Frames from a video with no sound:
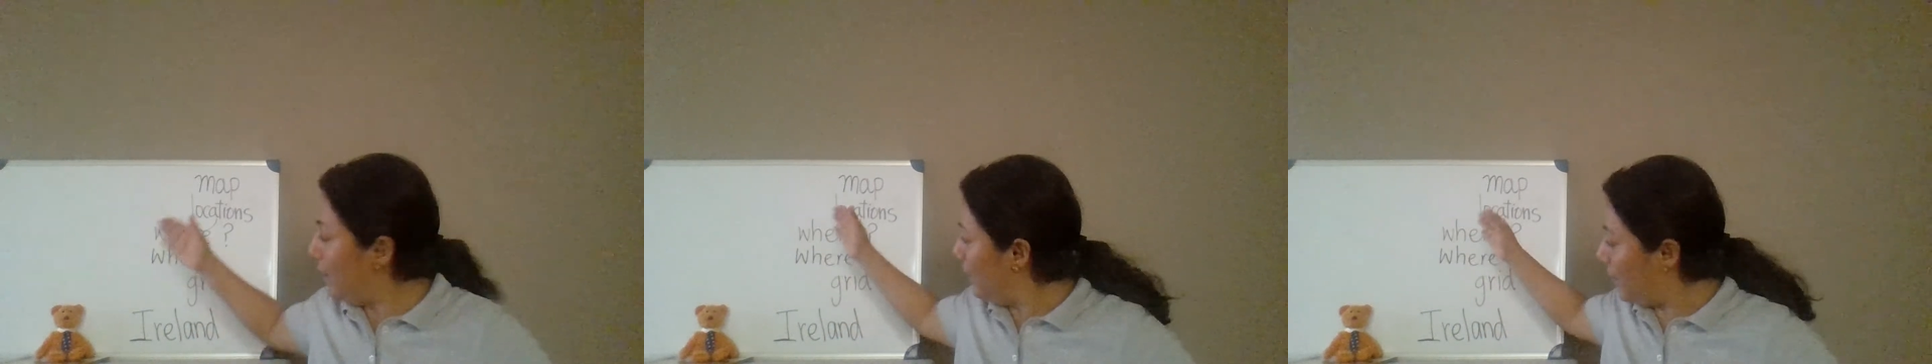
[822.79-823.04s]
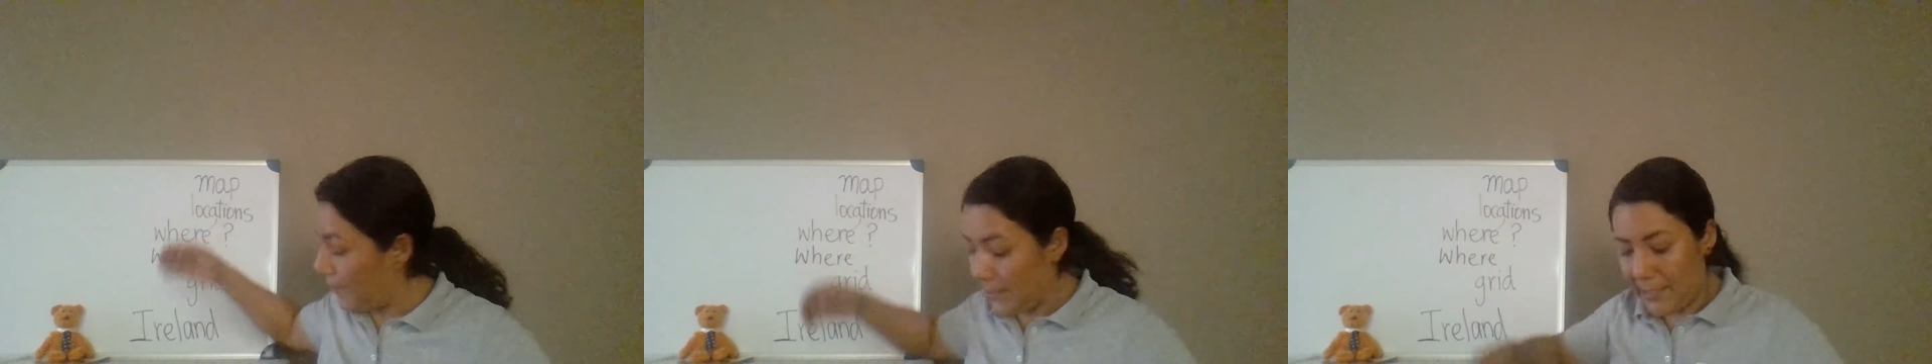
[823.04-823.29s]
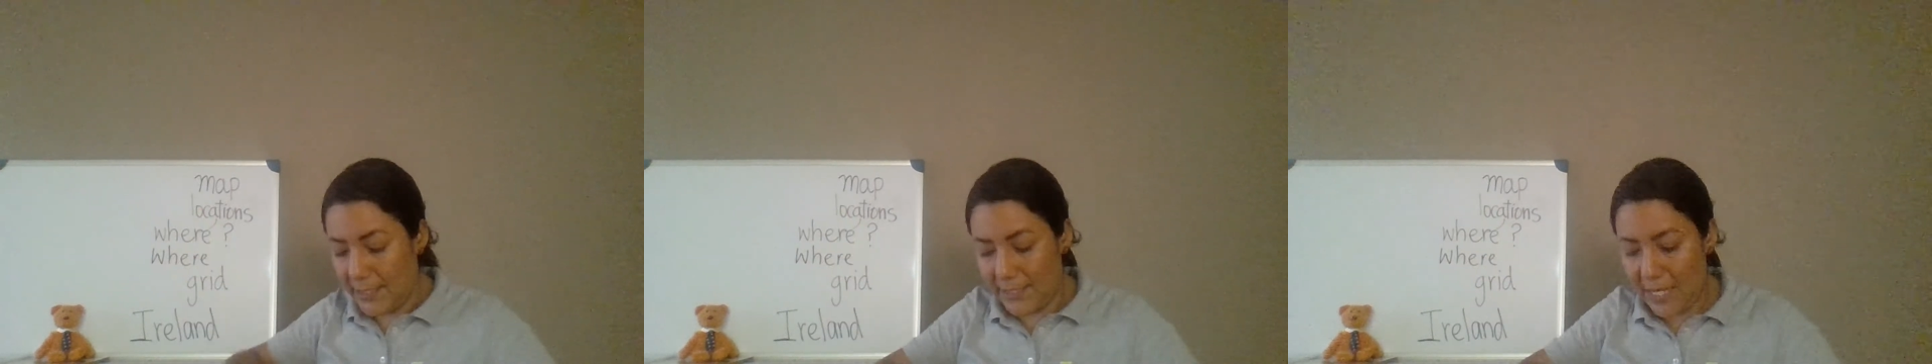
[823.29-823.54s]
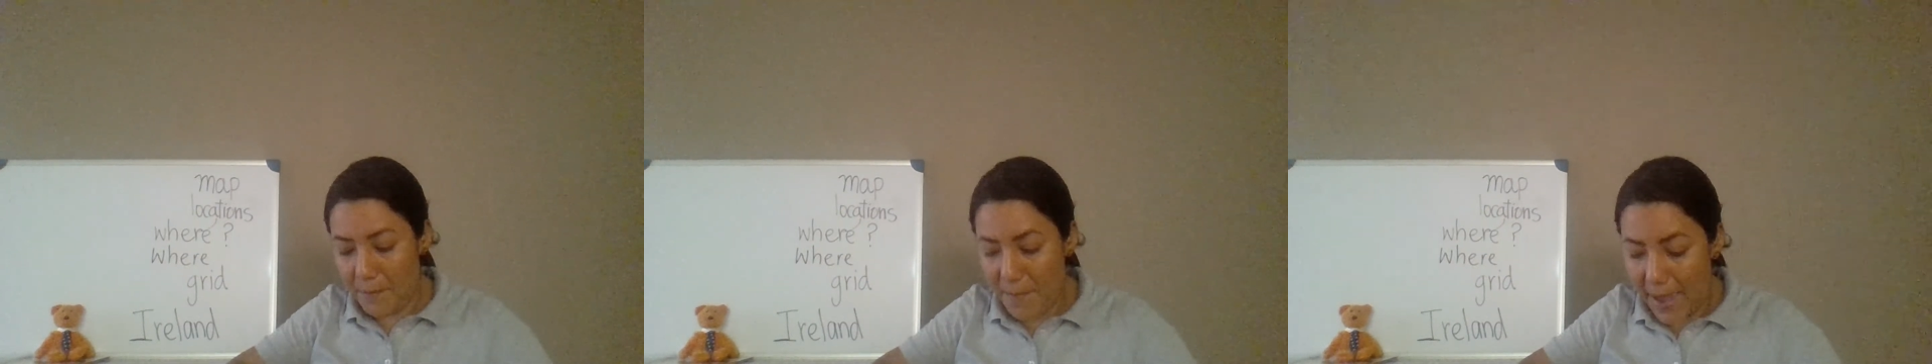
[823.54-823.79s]
this is
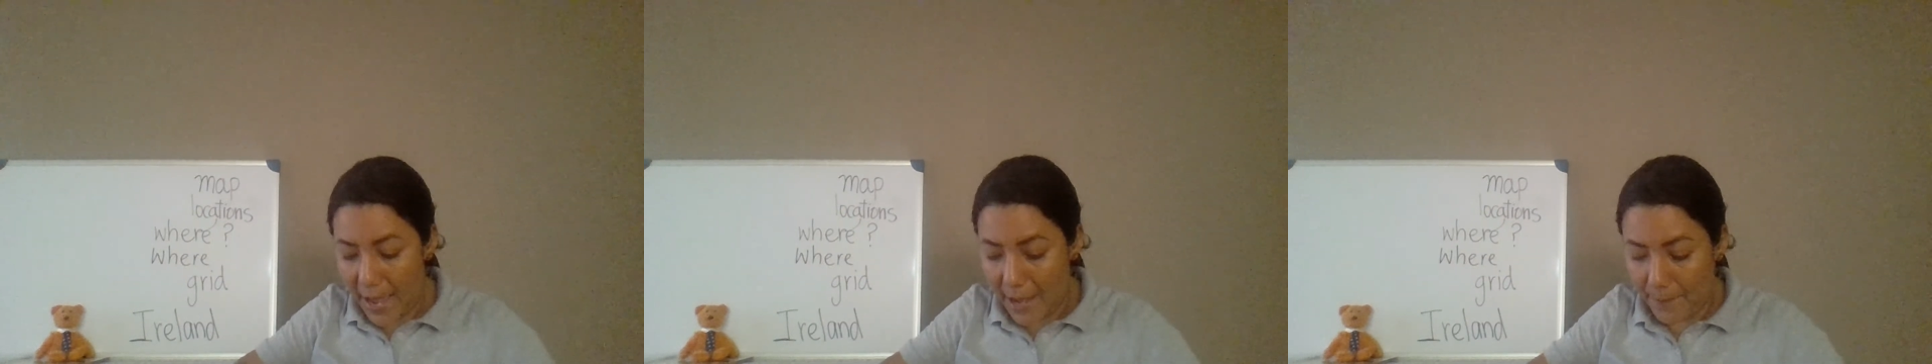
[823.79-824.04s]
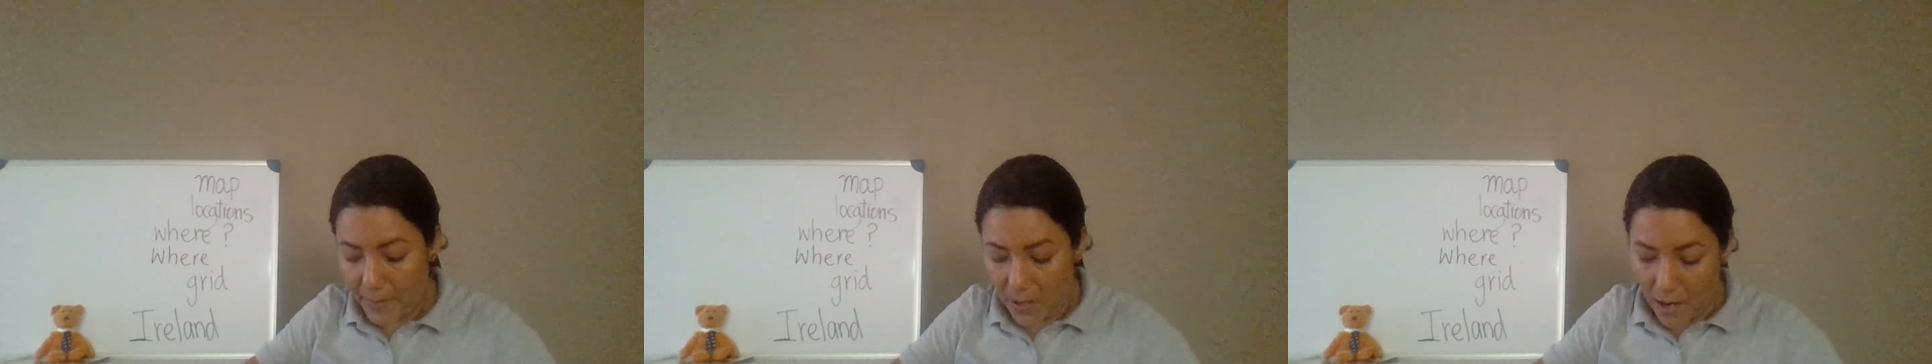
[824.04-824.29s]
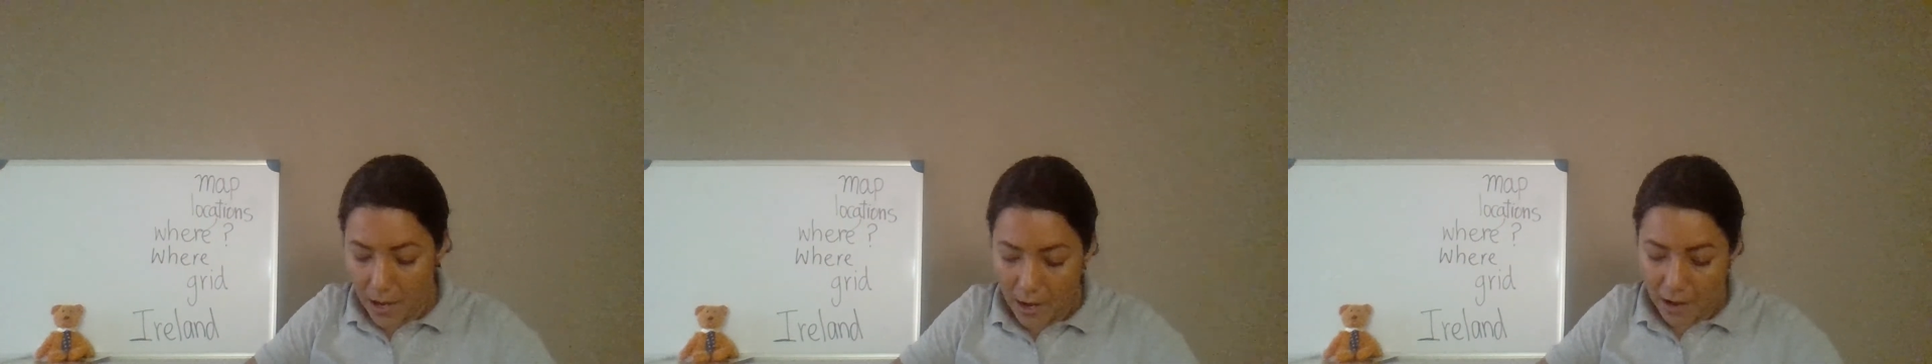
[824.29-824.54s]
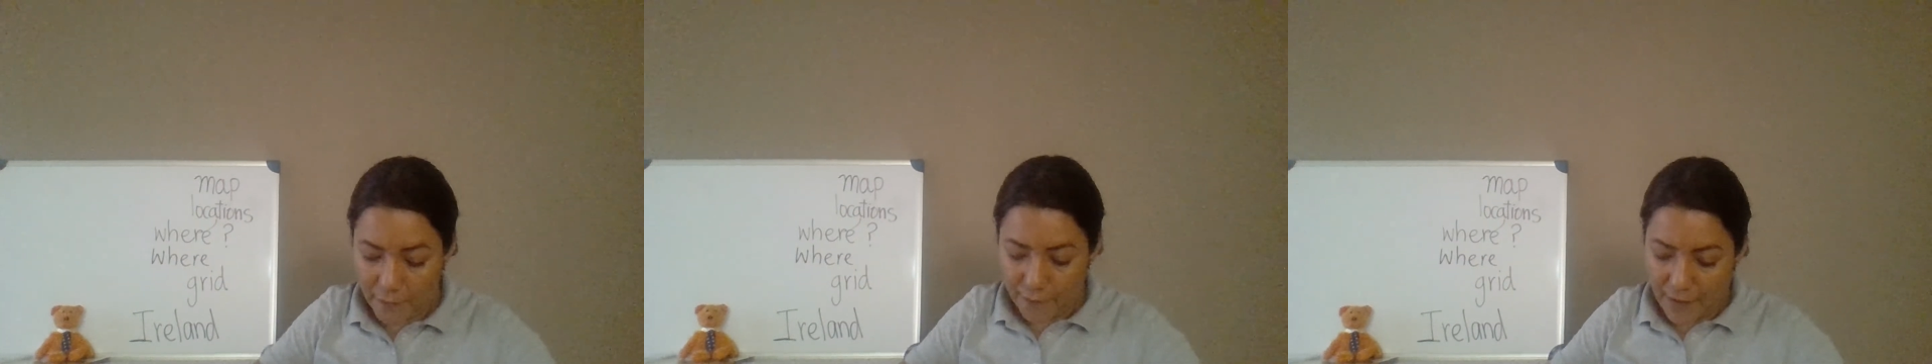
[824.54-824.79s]
a map
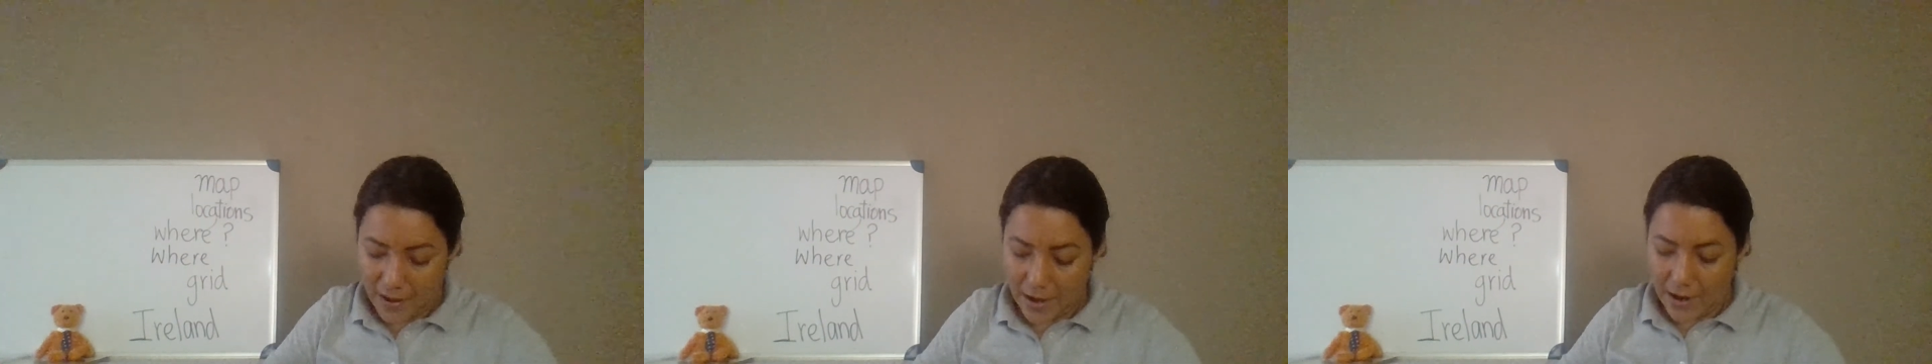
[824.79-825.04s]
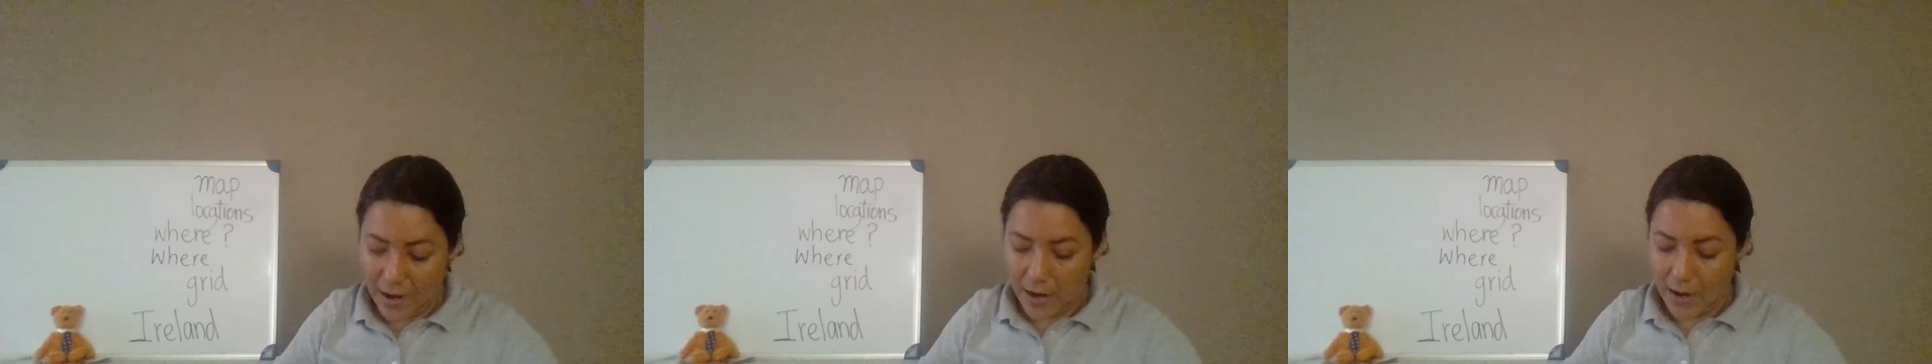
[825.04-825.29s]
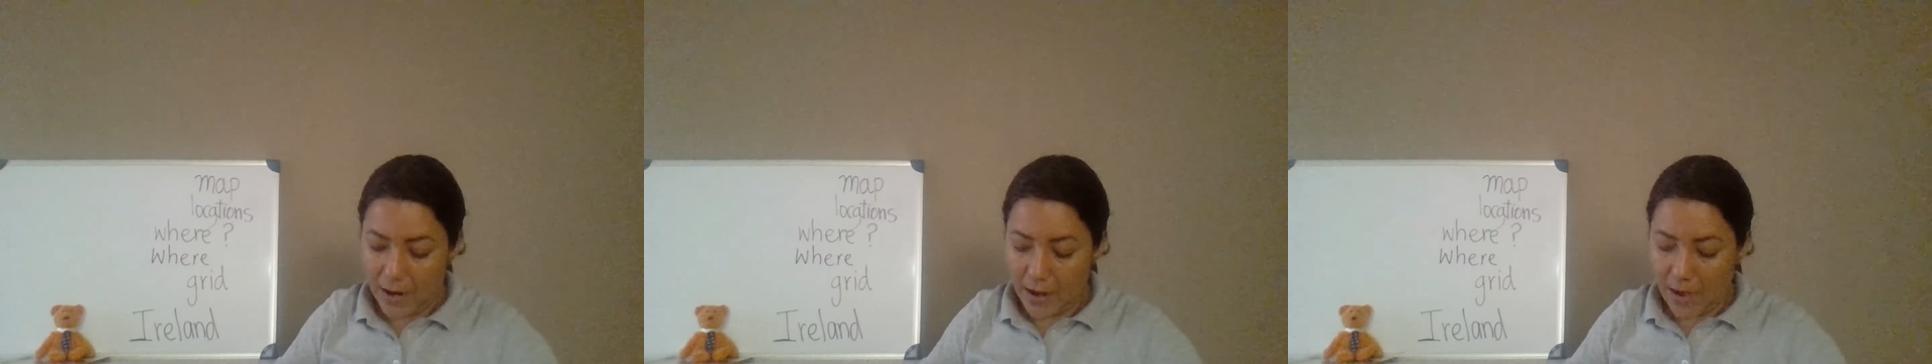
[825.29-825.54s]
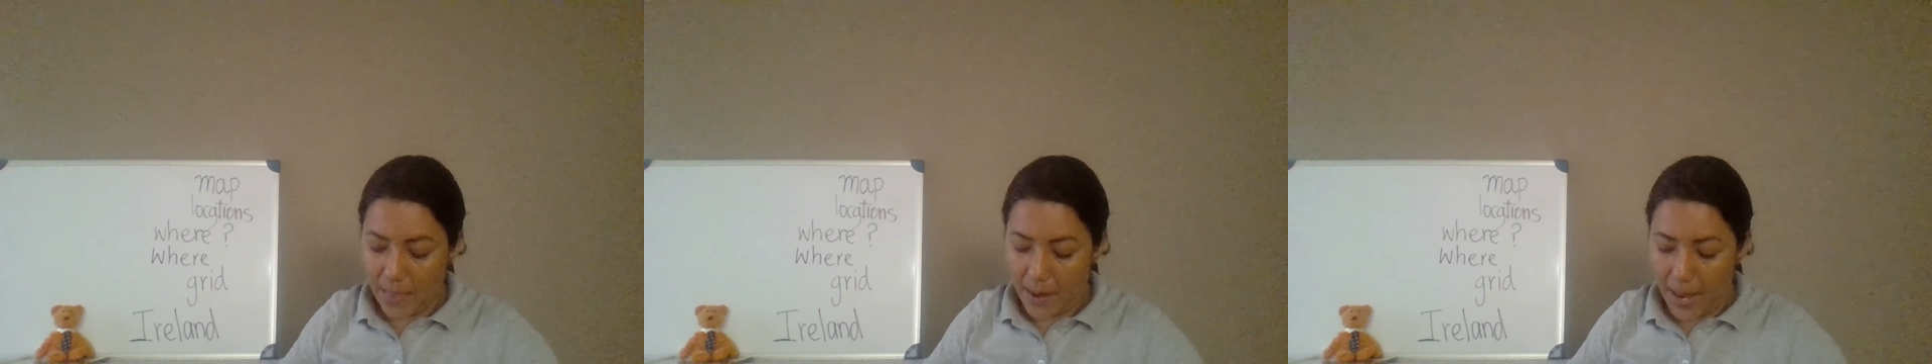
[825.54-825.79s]
of
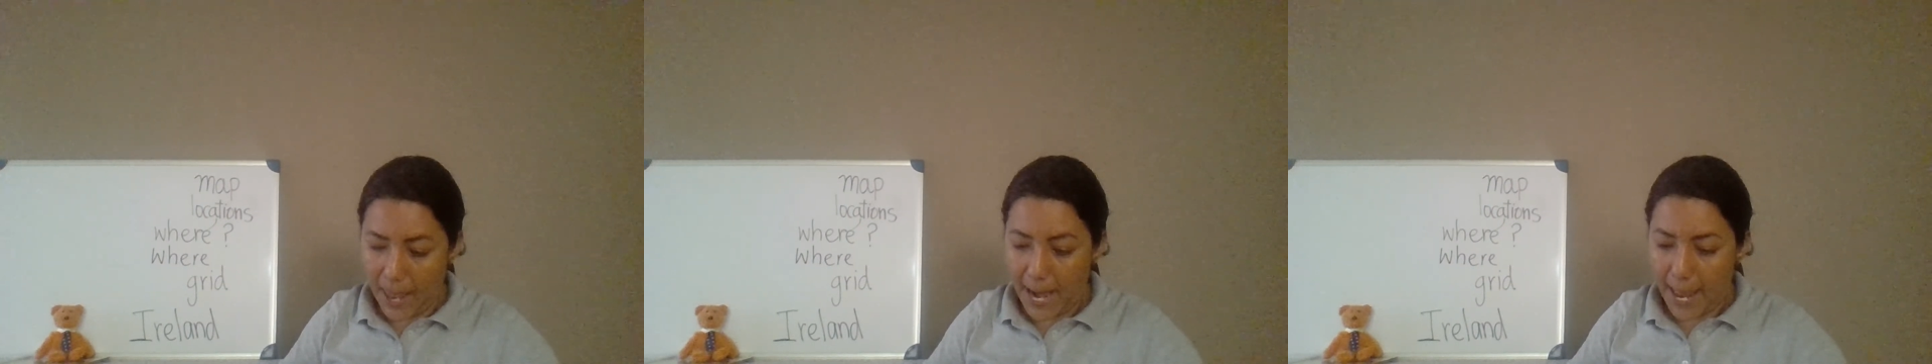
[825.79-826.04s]
Ireland.